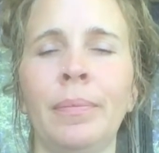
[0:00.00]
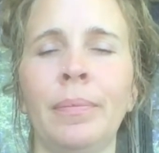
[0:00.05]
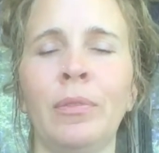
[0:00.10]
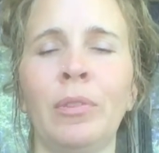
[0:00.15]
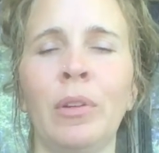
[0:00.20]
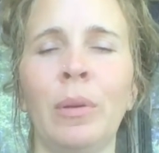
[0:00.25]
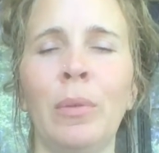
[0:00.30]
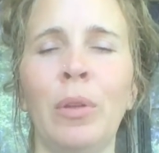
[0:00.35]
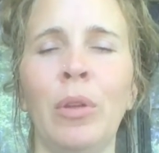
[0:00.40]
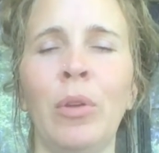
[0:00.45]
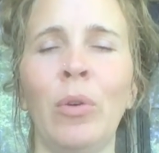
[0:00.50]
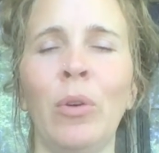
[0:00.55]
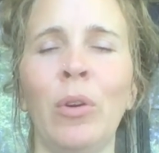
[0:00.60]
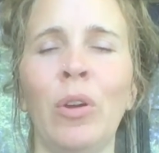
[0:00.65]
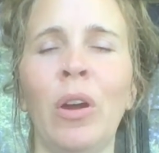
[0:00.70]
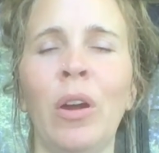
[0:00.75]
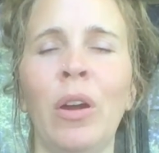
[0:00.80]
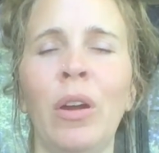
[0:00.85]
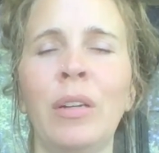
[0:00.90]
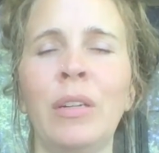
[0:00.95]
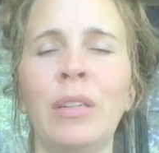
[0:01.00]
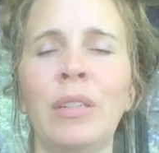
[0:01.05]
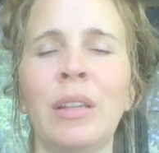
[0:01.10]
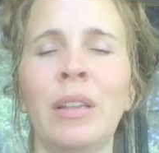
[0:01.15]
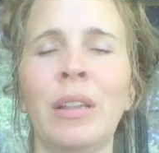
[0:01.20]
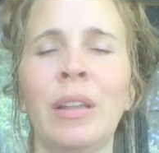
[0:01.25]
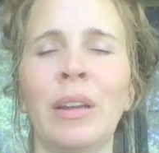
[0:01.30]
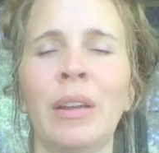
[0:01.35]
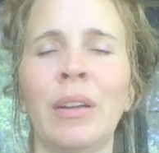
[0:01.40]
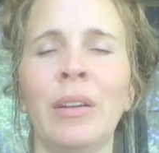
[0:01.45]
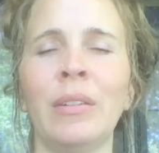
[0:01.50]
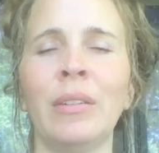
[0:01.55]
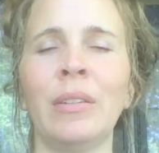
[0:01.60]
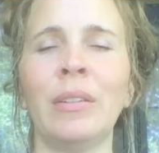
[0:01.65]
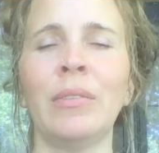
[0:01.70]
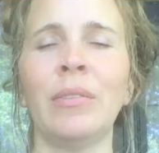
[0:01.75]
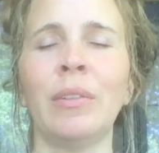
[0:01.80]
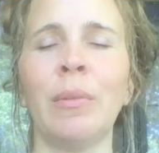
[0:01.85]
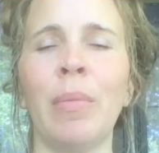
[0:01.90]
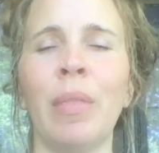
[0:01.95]
From your heart to
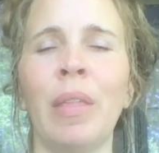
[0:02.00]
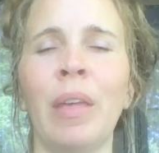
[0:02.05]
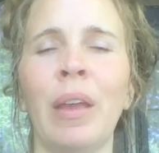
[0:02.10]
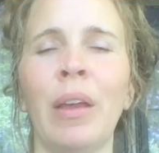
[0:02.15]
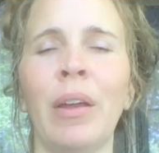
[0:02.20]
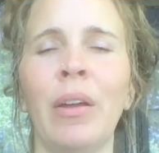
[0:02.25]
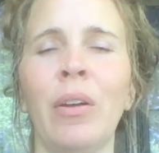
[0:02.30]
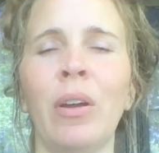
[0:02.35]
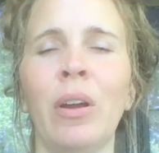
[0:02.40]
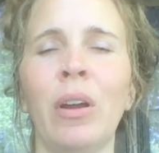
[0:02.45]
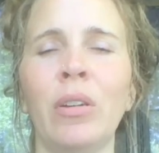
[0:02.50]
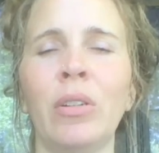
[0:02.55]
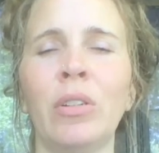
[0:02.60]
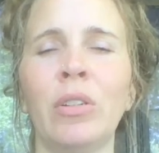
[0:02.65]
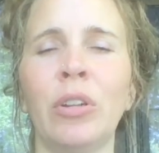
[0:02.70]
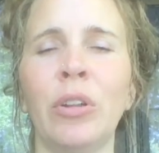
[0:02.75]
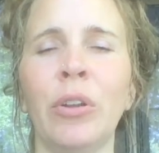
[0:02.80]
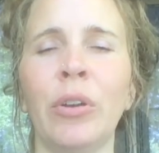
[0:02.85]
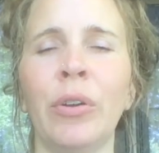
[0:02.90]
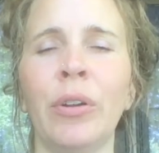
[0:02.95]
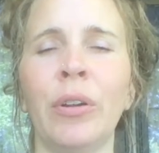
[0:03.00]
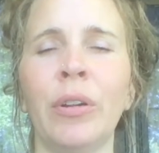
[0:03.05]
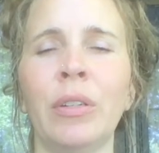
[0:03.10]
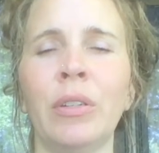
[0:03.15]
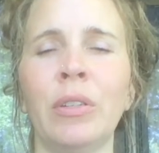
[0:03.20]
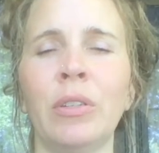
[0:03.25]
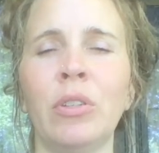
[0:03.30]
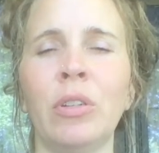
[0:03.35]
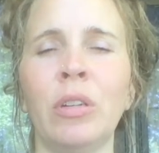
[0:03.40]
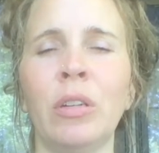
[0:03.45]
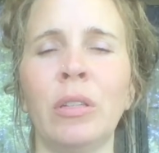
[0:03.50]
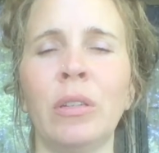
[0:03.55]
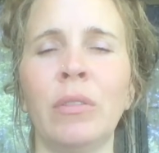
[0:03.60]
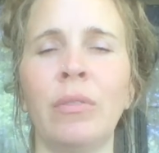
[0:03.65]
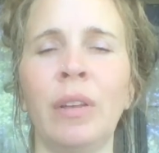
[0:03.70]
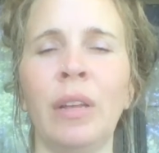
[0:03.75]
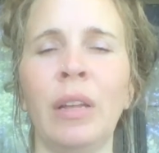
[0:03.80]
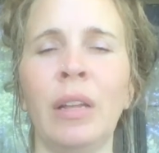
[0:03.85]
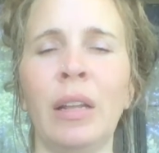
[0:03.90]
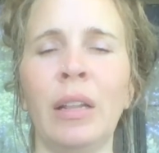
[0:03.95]
theirs, from their heart to yours, just
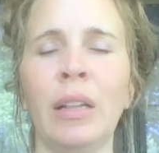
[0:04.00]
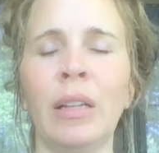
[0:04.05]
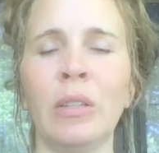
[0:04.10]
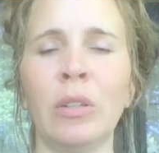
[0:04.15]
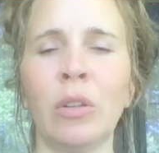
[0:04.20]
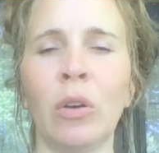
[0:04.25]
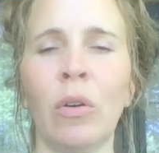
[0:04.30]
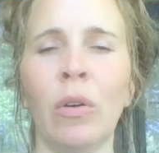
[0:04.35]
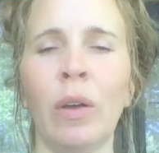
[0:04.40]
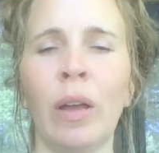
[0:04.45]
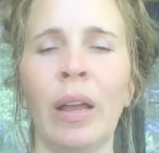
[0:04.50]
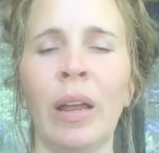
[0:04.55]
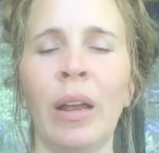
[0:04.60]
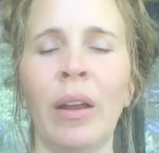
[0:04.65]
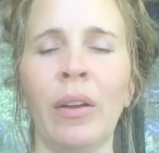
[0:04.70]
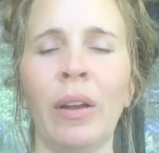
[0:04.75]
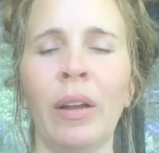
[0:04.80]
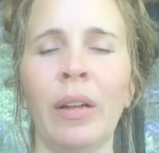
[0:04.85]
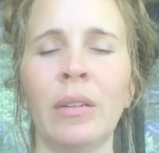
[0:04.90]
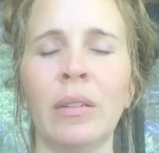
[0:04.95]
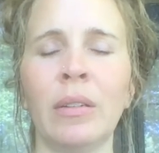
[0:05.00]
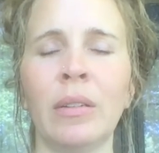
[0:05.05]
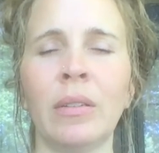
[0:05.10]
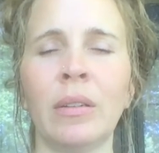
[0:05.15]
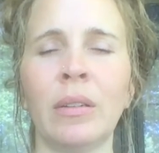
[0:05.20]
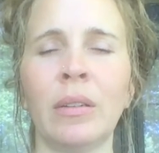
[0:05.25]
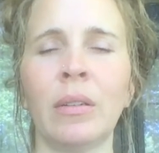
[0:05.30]
feeling this coherence.